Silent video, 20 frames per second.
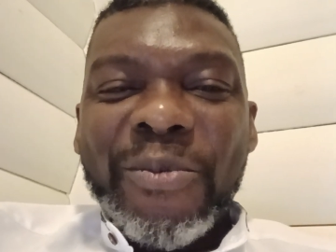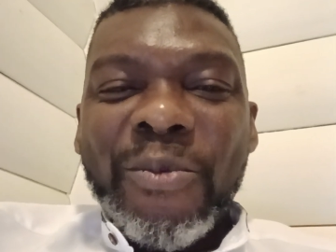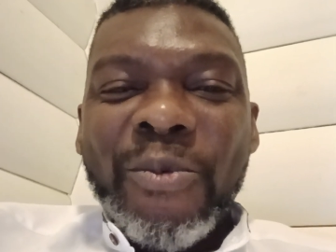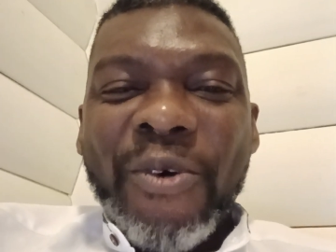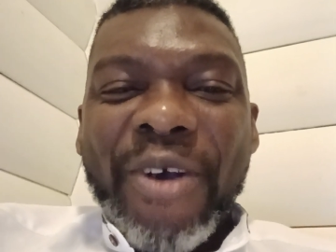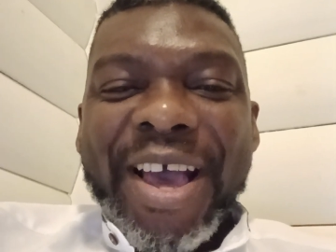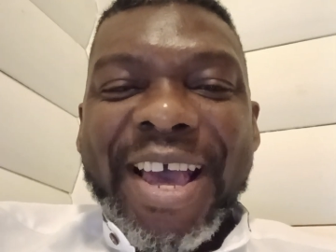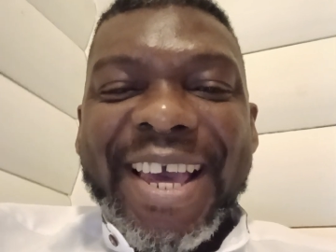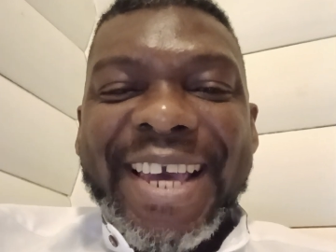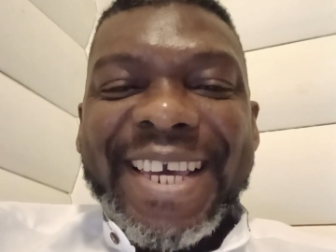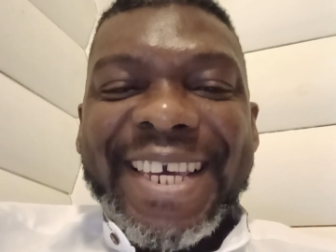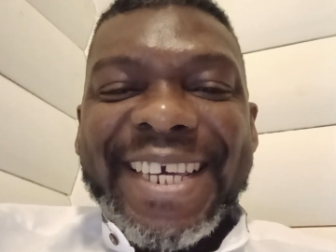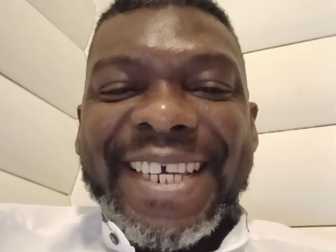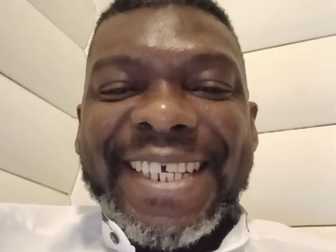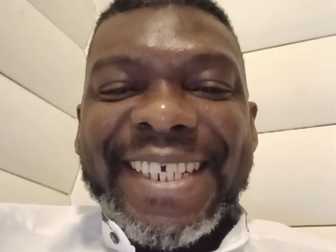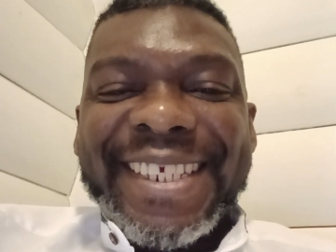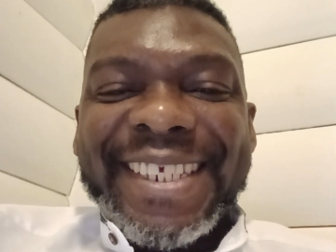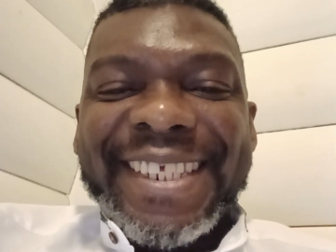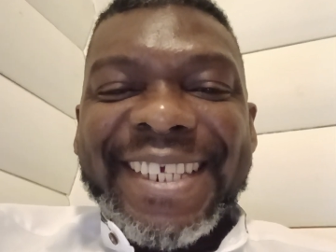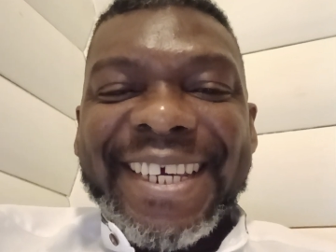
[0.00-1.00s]
why
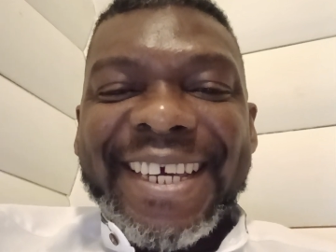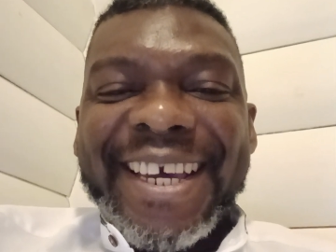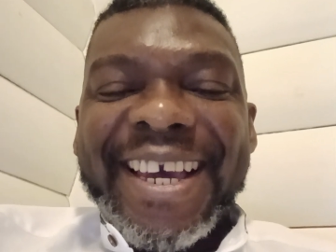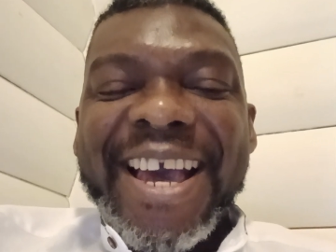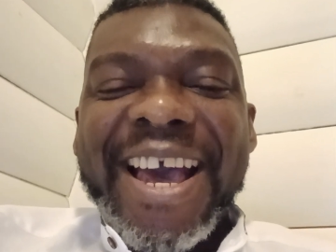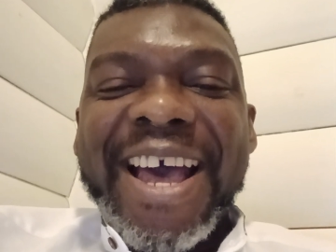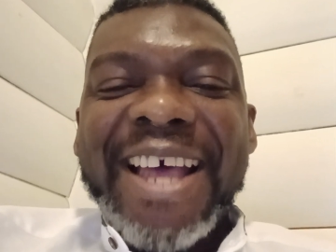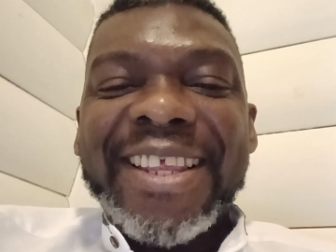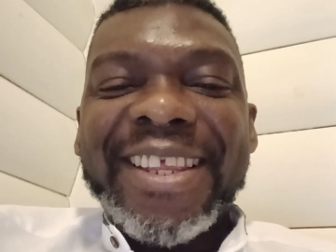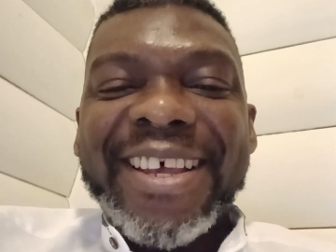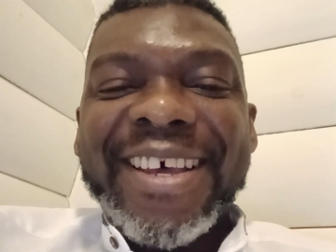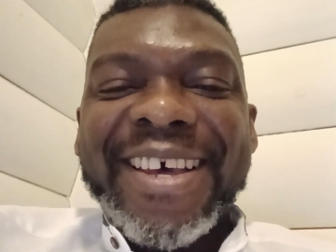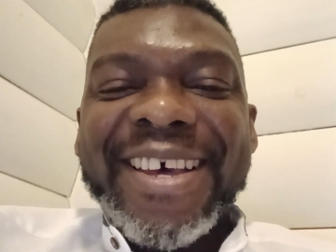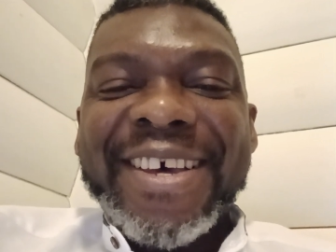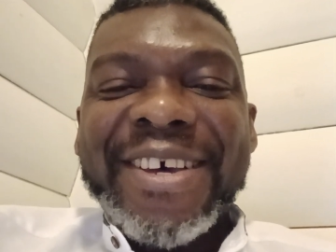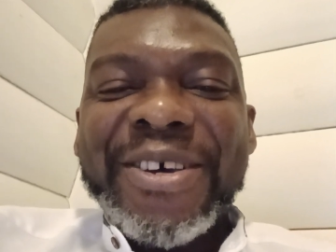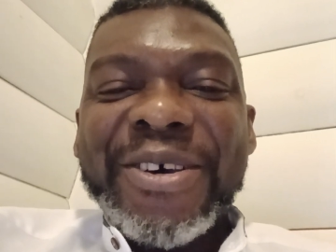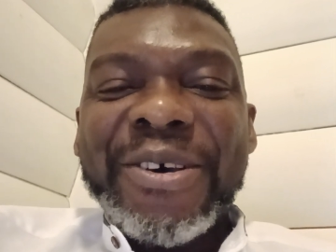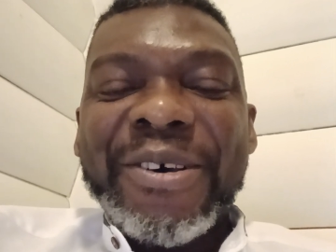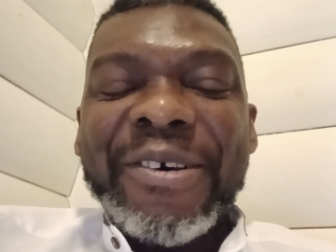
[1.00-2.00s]
is the
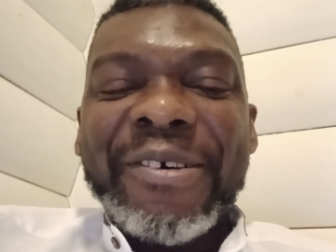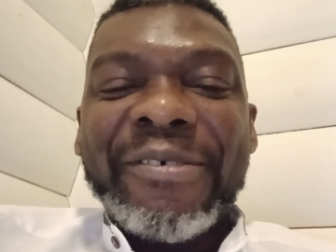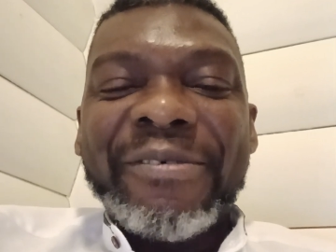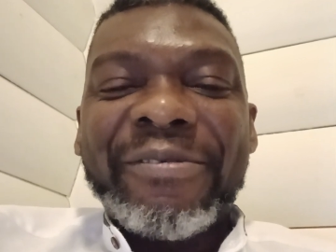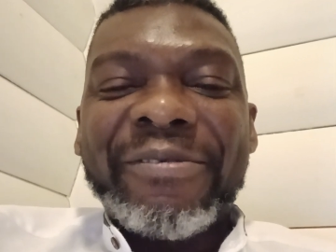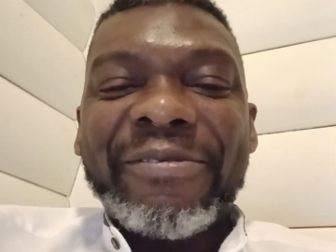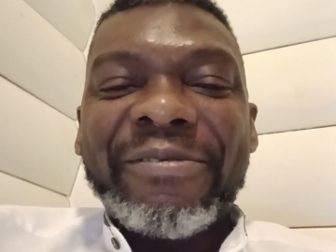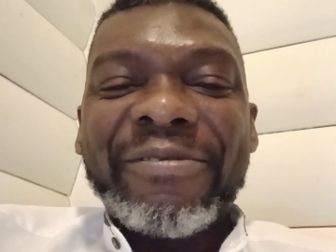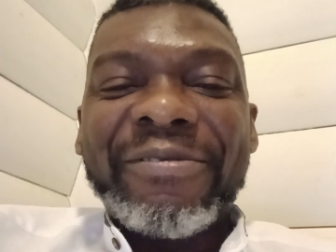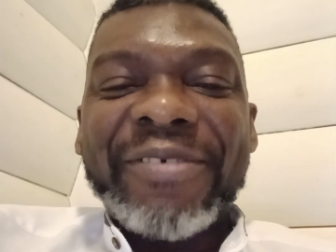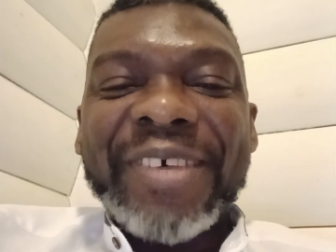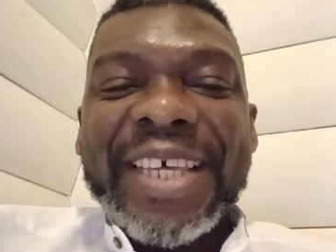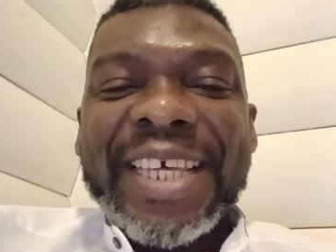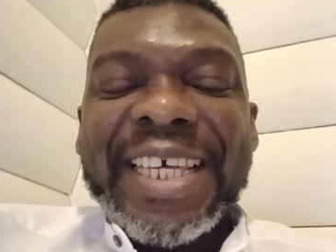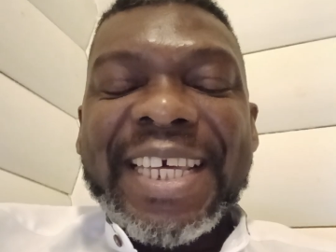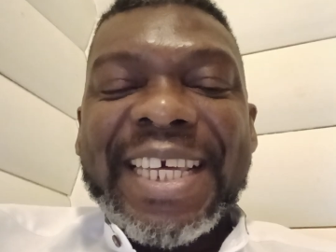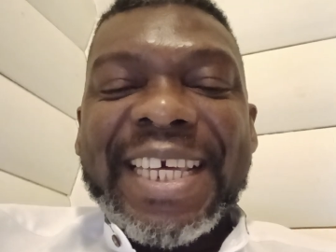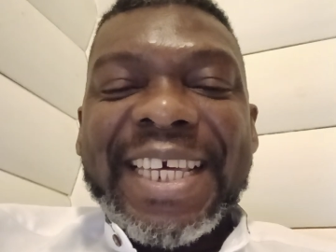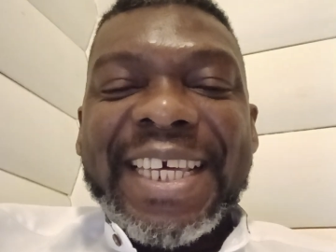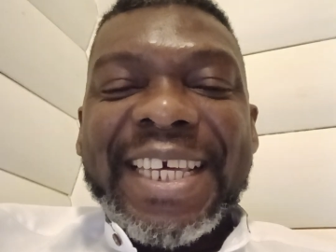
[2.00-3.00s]
color of
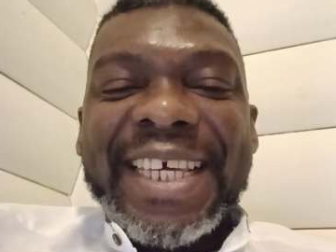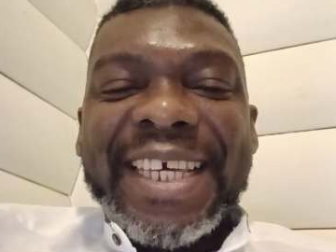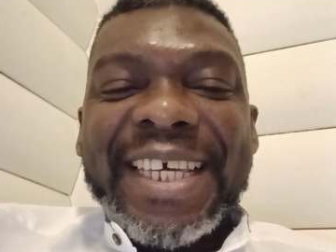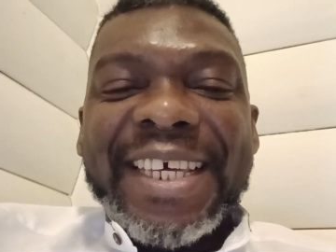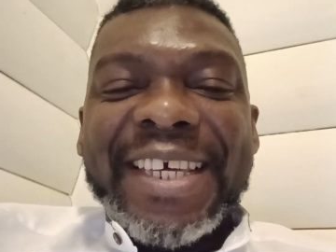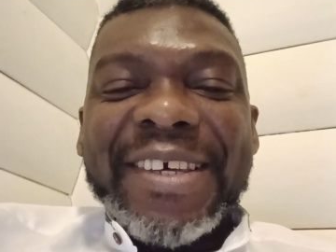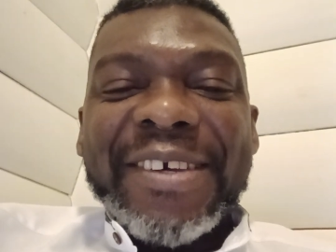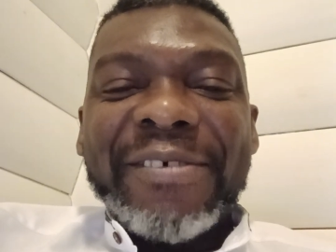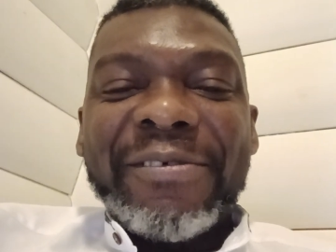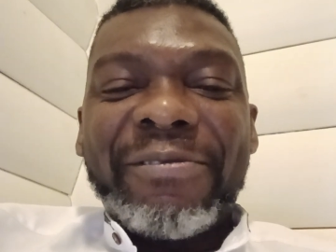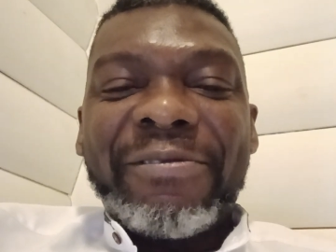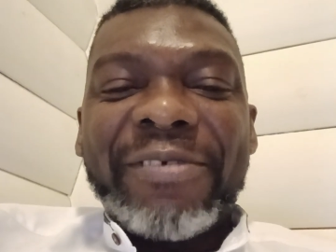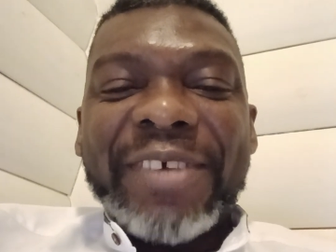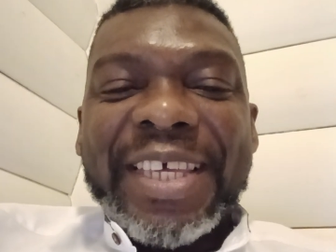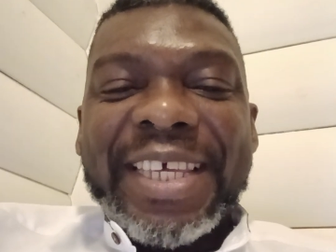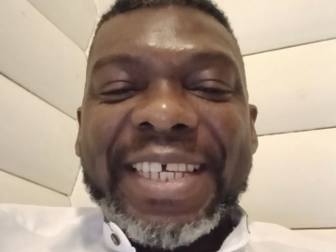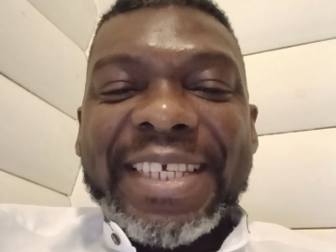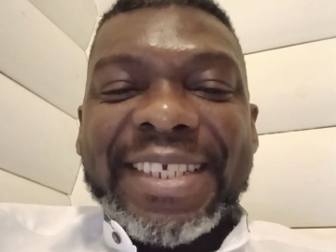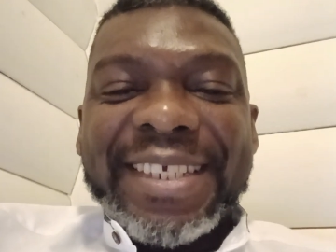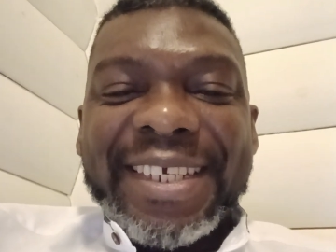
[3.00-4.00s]

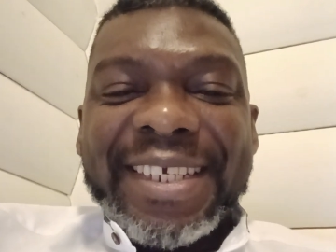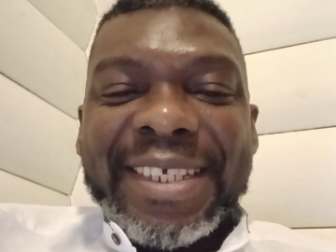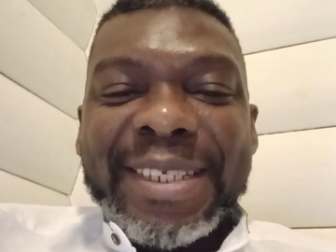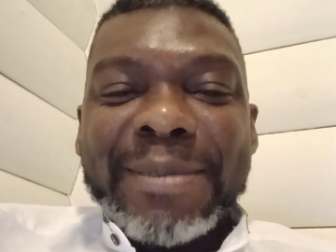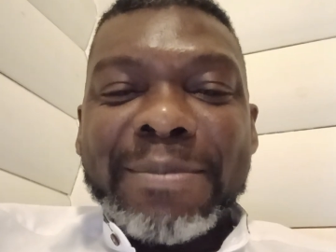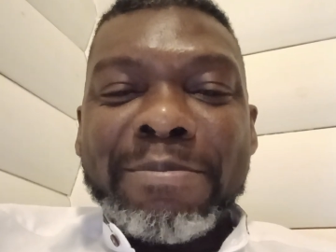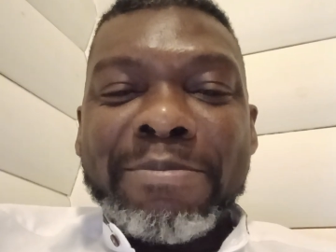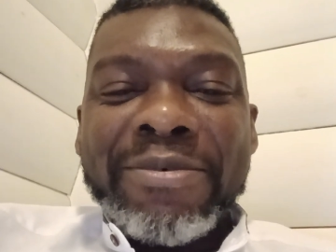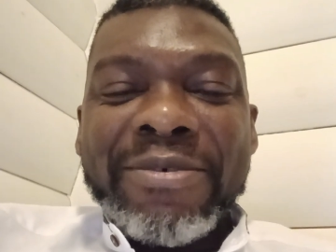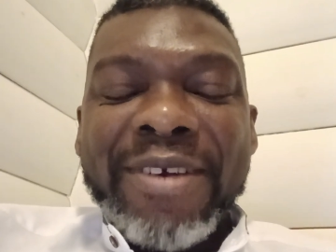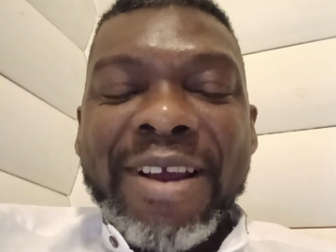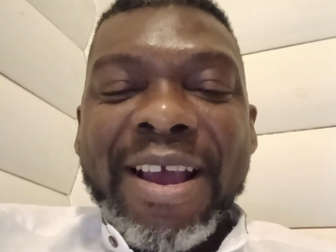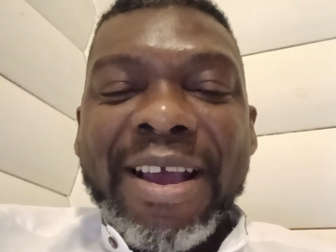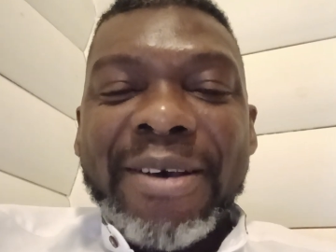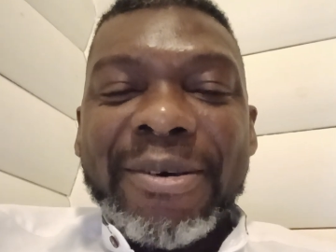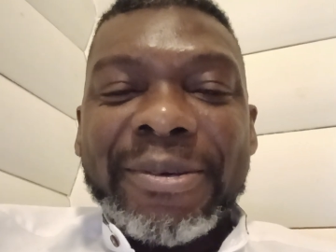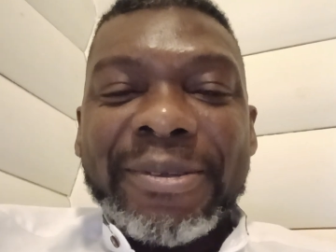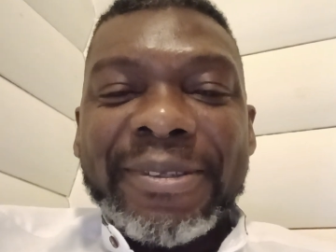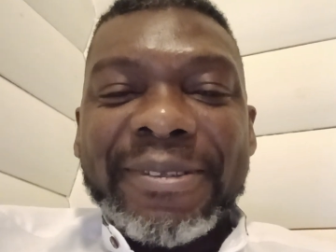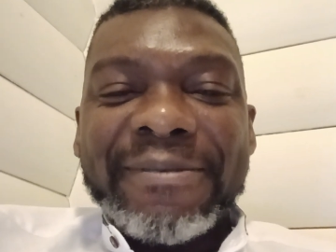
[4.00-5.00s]
feces
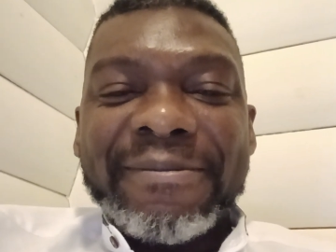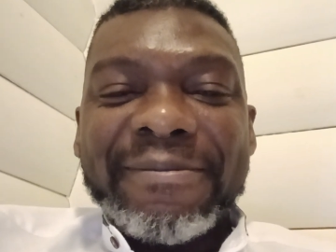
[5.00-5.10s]
brown?